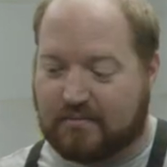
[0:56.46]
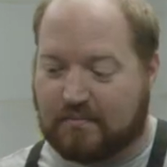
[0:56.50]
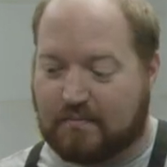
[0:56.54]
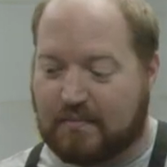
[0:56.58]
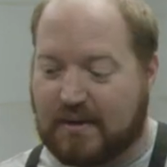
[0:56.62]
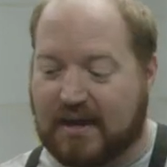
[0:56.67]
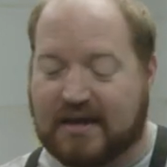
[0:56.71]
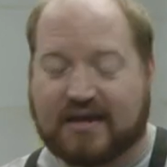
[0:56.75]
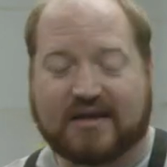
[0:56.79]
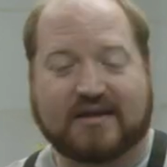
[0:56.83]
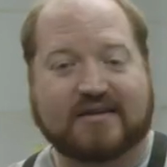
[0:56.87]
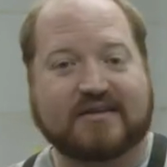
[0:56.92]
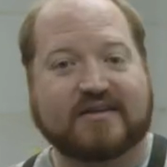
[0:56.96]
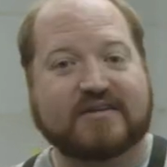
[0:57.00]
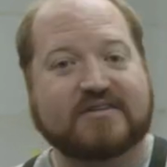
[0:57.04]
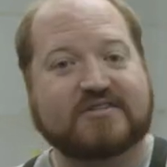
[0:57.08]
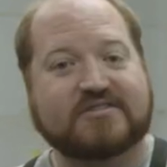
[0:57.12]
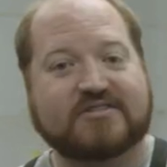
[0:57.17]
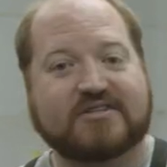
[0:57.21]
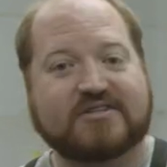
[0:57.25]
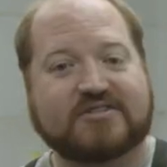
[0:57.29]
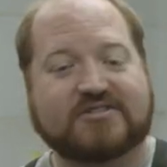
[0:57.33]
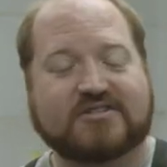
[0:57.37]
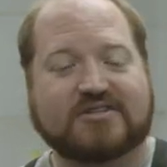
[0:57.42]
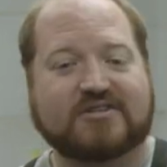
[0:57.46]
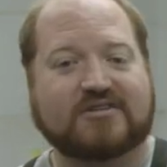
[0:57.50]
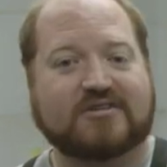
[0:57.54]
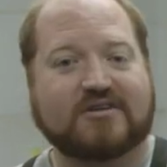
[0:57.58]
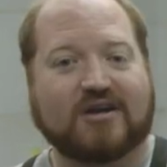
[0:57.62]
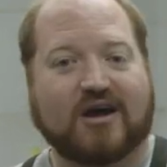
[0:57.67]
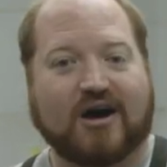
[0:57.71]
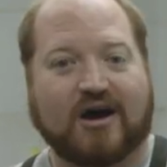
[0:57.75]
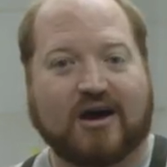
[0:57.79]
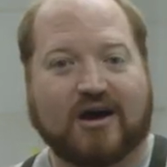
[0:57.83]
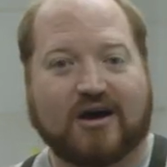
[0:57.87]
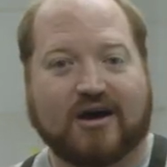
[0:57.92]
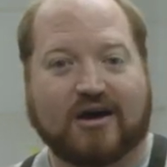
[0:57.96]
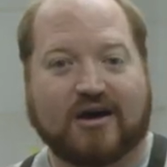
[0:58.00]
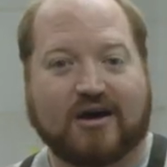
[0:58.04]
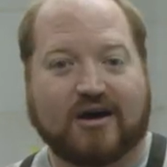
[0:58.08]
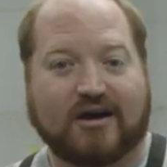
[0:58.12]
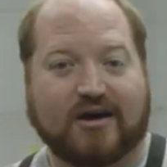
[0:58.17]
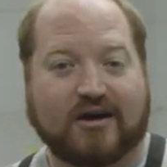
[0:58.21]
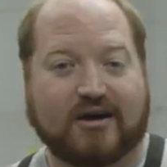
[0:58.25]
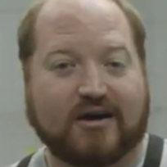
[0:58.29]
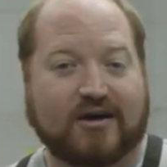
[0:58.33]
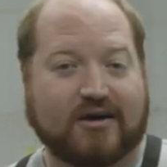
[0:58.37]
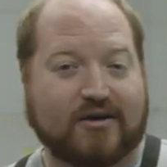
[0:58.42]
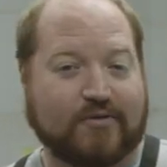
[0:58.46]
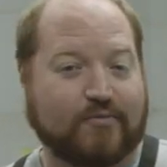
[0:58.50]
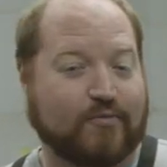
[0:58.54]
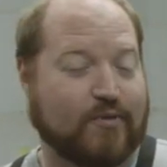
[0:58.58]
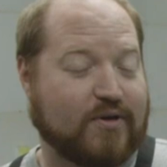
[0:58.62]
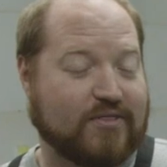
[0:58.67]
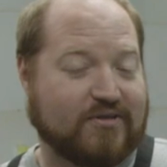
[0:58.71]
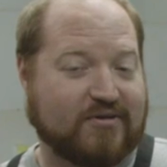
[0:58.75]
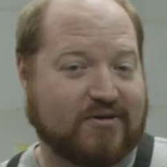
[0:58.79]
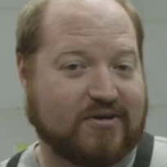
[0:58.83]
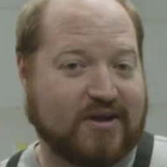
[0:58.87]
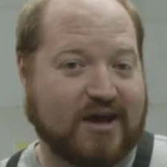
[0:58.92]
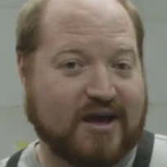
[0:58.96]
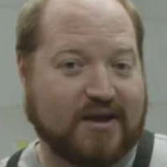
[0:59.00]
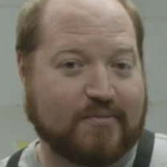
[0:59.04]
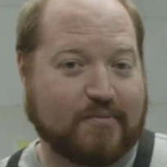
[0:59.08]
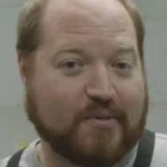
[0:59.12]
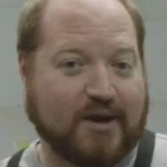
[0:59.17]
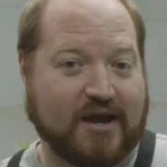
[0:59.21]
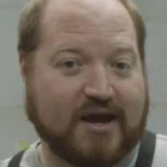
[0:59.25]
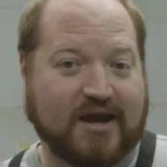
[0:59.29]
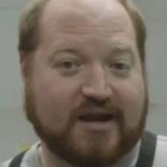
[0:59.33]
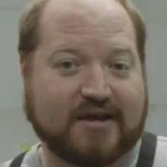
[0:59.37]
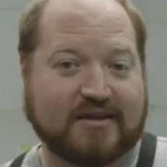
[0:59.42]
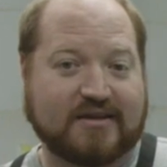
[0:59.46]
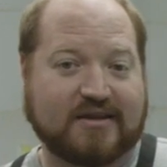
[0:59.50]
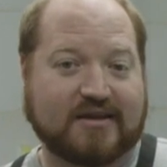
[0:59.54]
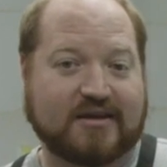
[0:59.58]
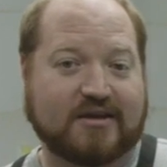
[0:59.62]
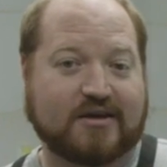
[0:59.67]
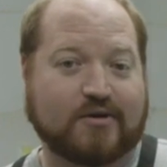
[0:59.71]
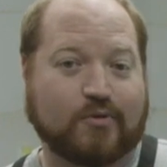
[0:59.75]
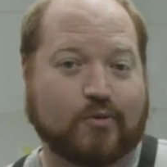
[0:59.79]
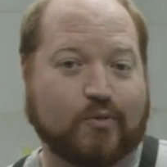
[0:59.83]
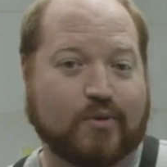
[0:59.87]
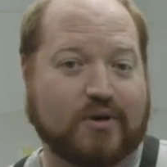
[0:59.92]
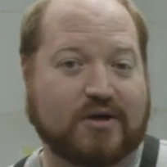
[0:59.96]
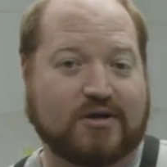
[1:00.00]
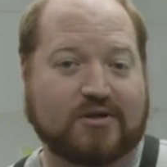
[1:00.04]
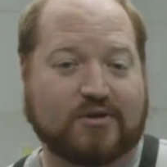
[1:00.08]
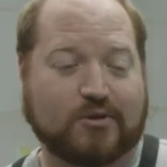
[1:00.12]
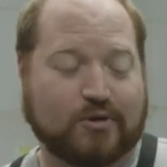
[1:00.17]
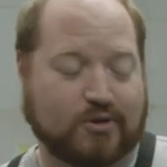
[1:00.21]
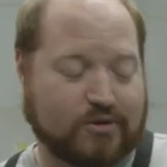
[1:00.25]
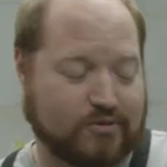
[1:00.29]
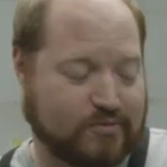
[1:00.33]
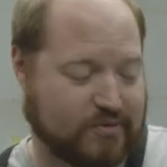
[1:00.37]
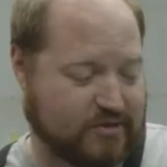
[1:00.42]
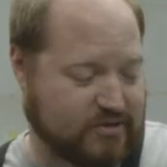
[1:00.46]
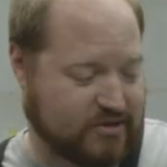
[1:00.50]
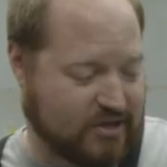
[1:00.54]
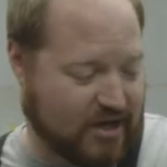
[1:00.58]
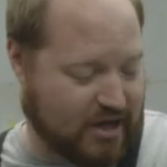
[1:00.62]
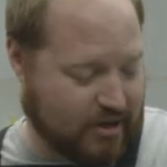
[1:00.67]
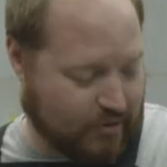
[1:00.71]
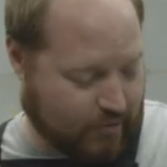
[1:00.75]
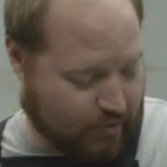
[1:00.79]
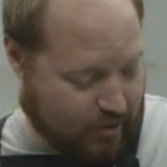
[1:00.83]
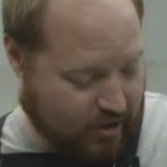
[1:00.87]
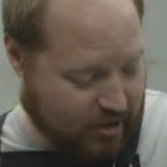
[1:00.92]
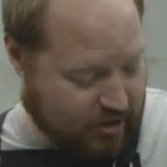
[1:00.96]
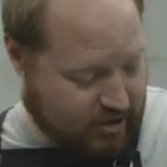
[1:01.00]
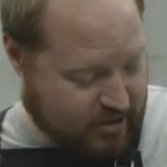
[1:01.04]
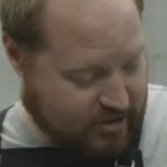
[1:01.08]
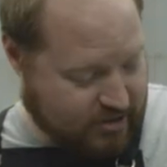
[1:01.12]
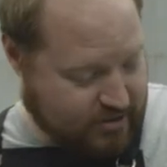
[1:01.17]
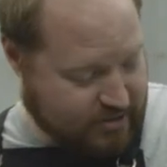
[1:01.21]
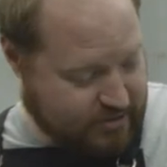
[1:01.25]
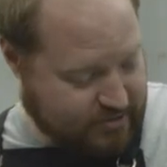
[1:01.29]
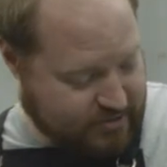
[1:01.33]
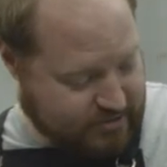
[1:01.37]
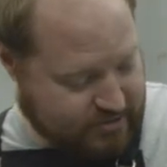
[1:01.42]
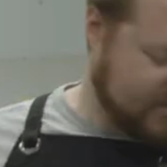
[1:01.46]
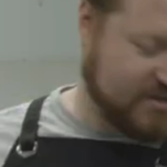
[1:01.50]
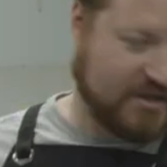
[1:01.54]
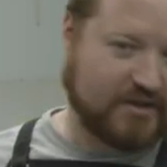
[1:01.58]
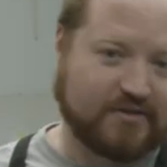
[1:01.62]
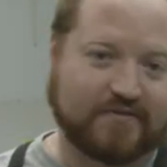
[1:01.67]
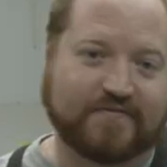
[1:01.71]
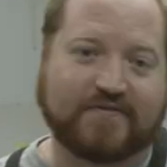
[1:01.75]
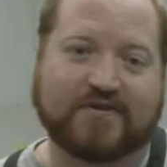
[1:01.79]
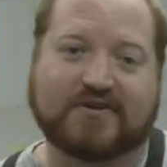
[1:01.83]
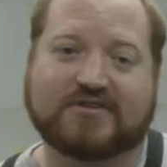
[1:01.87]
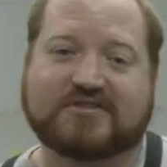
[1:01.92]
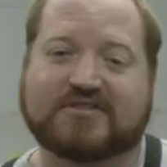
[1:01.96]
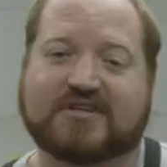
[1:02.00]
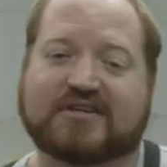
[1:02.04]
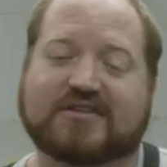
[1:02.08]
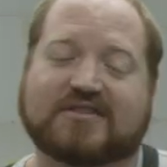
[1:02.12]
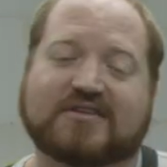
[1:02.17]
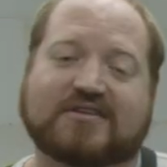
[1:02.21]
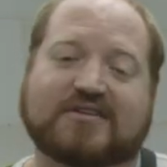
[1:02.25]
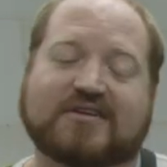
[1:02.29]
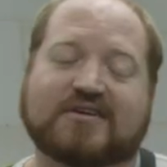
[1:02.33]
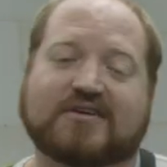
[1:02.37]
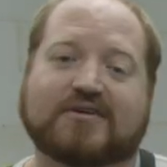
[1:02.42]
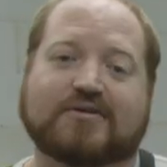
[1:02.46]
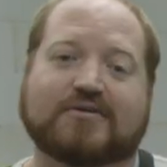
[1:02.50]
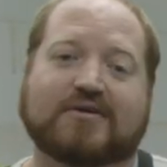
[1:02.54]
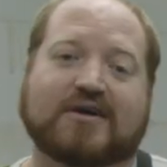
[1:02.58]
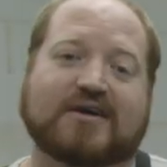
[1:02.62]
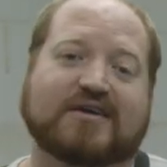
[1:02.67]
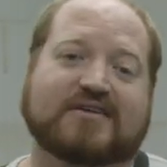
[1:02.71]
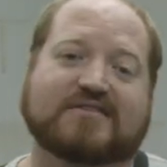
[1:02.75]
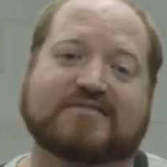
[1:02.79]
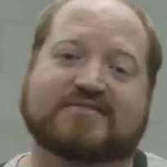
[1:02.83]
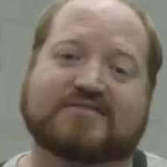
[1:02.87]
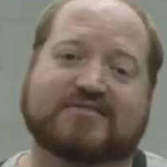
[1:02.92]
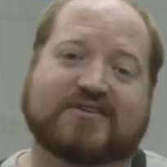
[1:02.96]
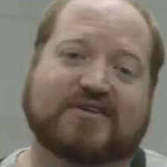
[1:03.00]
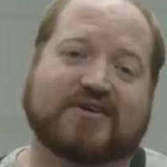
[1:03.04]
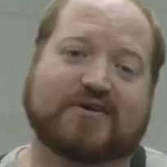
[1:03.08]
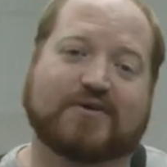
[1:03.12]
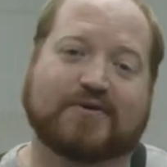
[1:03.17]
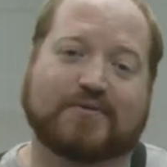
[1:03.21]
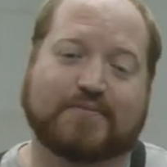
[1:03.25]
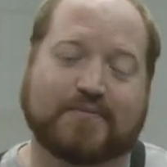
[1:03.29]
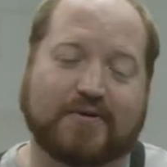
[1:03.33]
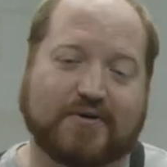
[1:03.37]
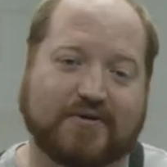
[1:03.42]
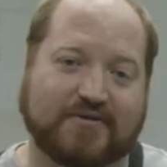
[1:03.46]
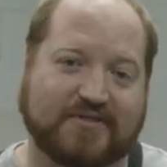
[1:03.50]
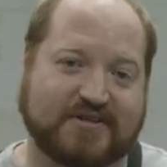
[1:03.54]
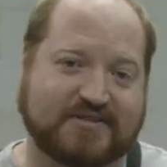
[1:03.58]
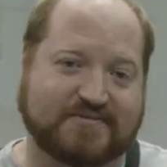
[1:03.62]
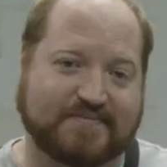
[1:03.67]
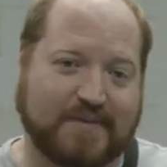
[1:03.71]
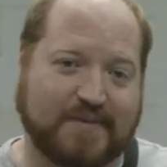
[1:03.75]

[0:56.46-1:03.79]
make a decision on whether or not my idea will or will not work. So the first thing to do is to pull this